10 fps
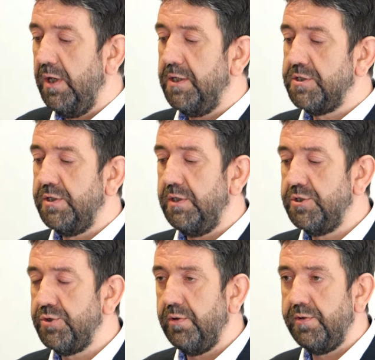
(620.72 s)
It's the
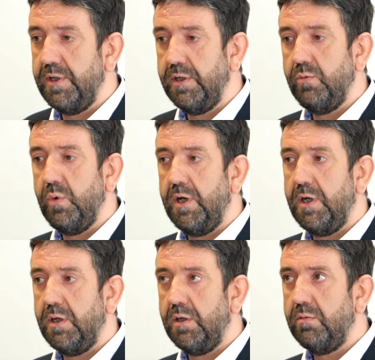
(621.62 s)
sort of thing
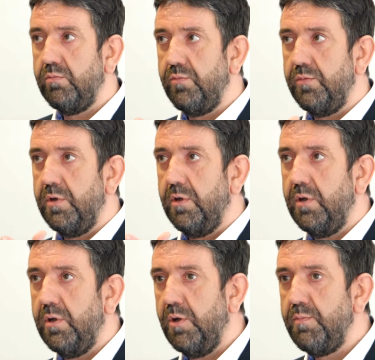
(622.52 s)
where
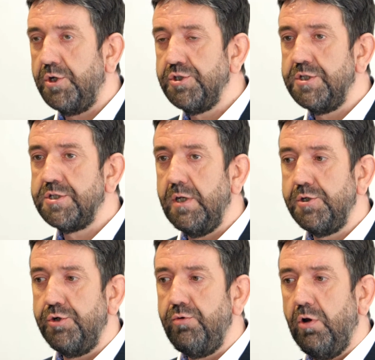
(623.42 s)
Her Majesty's
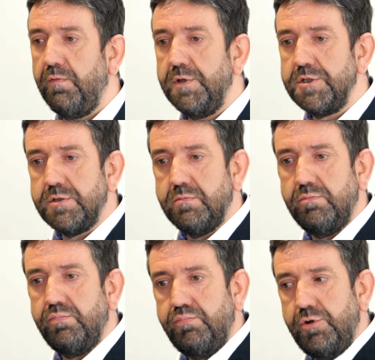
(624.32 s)
Stationery Office
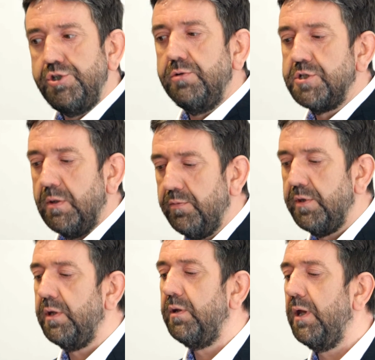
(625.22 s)
produce
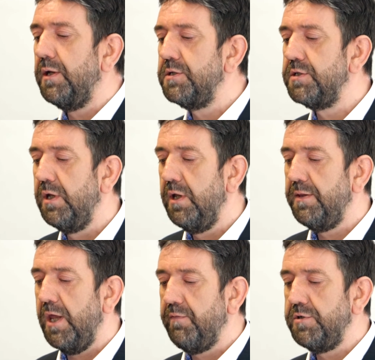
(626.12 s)
something and
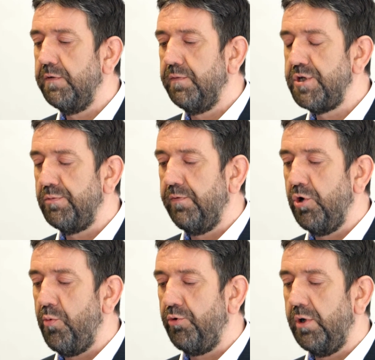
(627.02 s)
they have a different type of
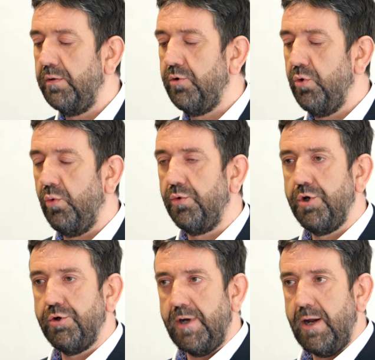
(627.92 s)
copyright called
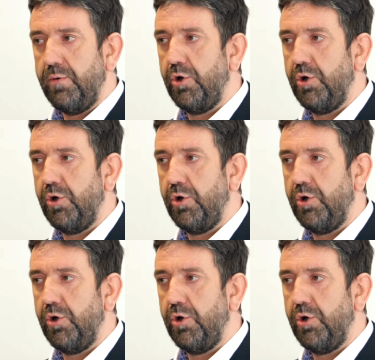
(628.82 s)
Crown